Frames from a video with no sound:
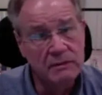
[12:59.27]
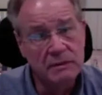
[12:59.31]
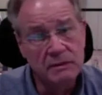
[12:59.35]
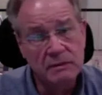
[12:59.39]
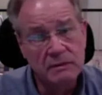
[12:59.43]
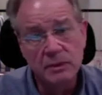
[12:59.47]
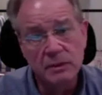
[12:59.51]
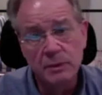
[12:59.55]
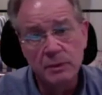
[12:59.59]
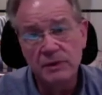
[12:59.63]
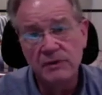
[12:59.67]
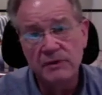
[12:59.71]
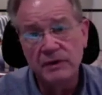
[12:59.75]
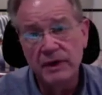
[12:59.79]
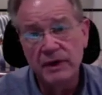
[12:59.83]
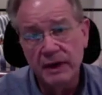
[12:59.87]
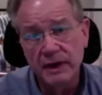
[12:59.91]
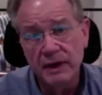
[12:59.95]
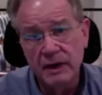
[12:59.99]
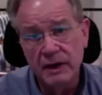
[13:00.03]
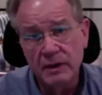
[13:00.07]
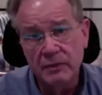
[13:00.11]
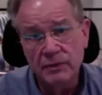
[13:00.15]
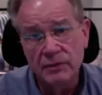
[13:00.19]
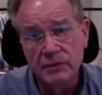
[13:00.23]
would be very
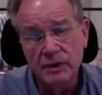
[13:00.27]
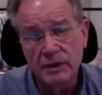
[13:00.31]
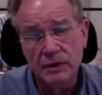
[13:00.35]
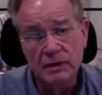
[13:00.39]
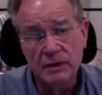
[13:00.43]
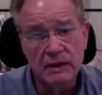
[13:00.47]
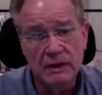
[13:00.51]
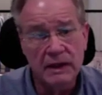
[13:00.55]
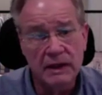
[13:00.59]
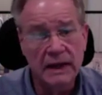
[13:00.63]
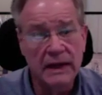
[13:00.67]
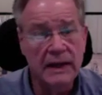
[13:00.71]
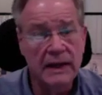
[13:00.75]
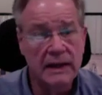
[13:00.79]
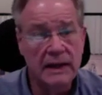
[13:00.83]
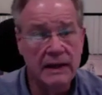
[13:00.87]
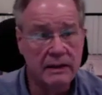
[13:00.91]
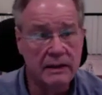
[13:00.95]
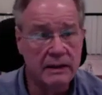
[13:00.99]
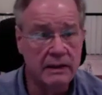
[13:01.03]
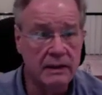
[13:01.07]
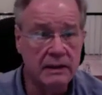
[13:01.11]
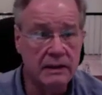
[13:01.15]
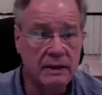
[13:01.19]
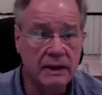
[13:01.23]
helpful and
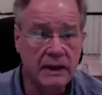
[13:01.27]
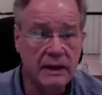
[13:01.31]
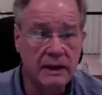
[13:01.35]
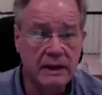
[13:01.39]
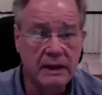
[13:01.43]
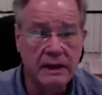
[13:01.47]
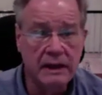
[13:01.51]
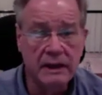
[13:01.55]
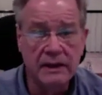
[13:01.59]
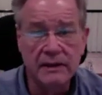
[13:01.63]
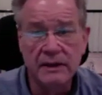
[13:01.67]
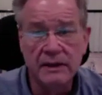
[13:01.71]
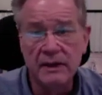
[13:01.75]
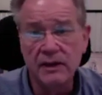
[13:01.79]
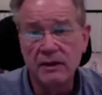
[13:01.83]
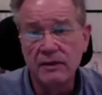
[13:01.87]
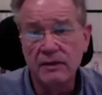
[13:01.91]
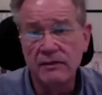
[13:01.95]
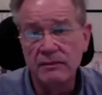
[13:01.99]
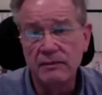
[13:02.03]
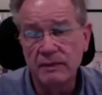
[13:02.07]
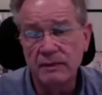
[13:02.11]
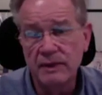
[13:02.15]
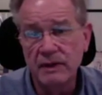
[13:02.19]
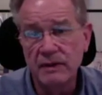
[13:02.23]
kind, and
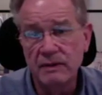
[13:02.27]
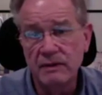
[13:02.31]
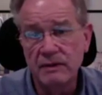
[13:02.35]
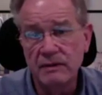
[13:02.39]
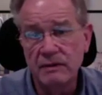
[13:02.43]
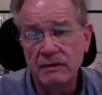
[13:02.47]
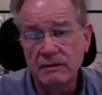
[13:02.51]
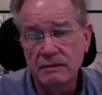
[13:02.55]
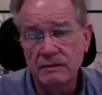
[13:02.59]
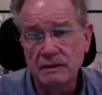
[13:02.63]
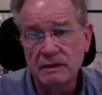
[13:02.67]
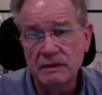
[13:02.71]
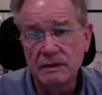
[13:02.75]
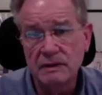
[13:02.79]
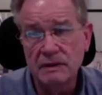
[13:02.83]
they'll